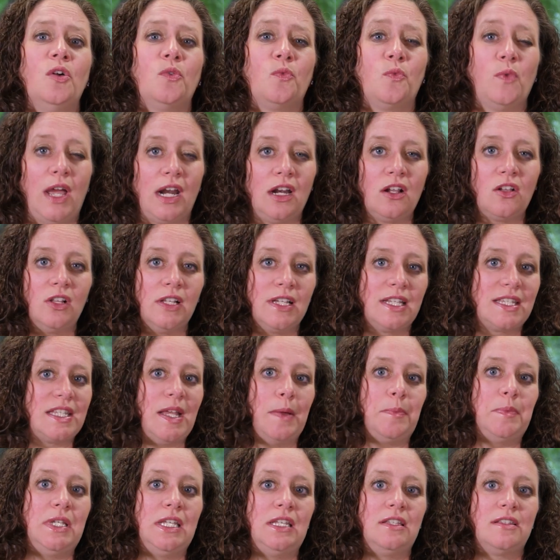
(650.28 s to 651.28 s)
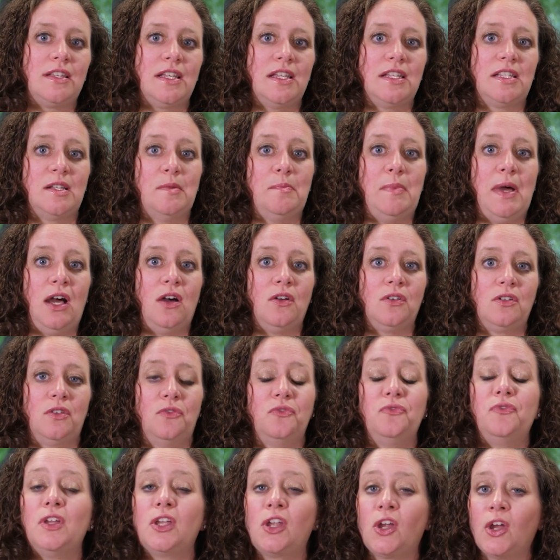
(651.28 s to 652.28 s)
Radical acceptance is about
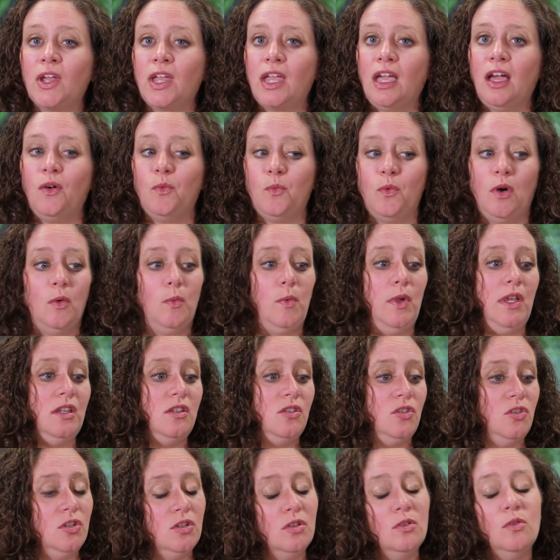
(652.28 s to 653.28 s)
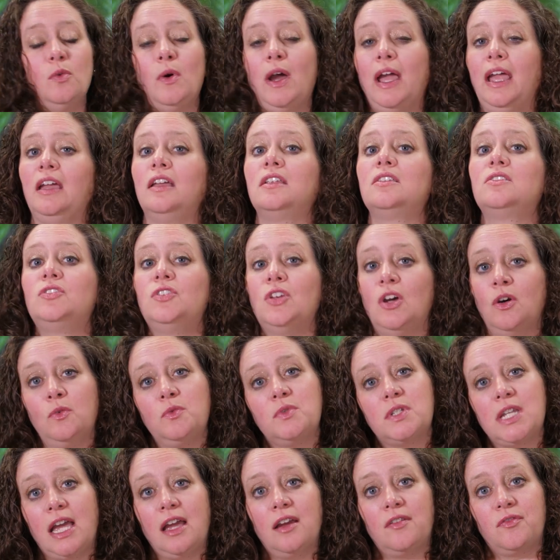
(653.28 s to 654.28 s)
figuring out what we do and
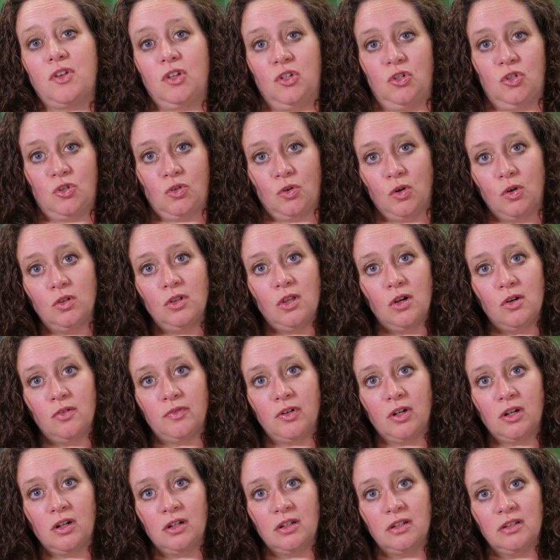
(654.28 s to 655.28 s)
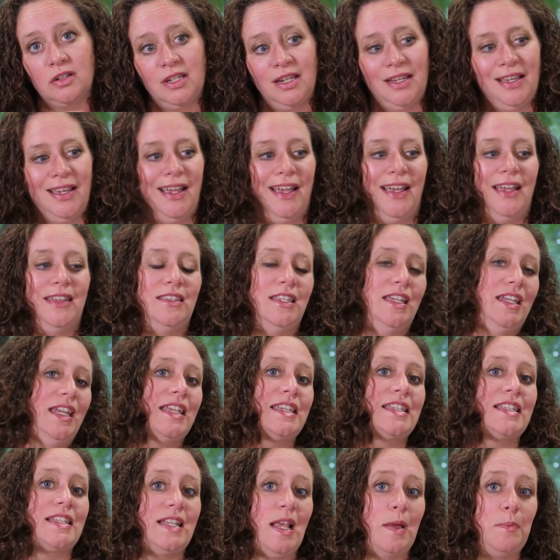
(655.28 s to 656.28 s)
don't have control over, and then
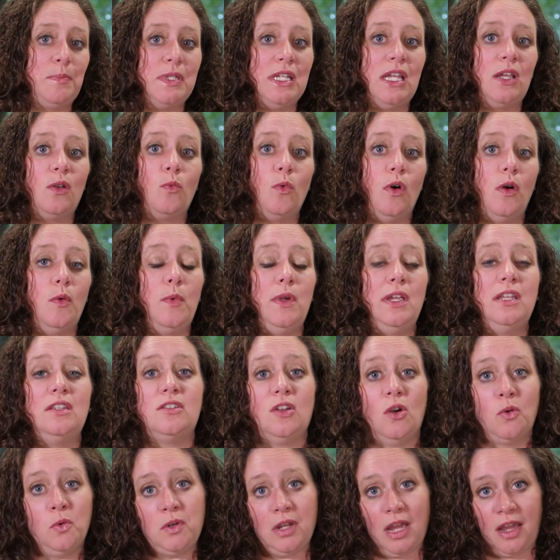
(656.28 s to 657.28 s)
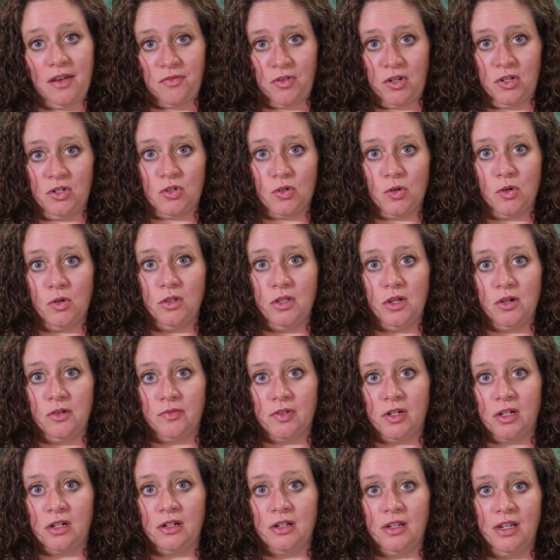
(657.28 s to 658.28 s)
accepting what we don't have control
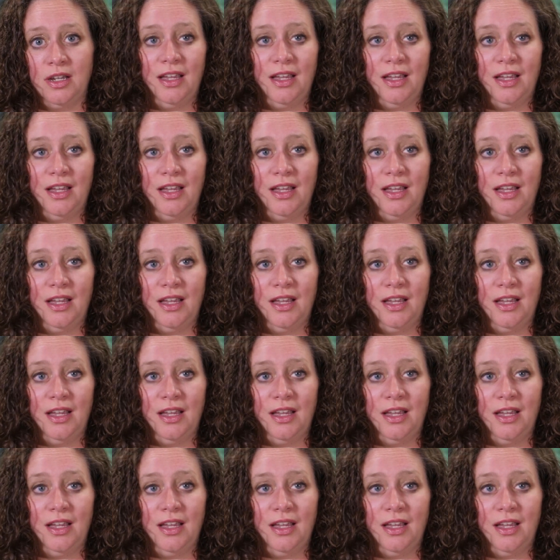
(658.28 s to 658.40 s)
over,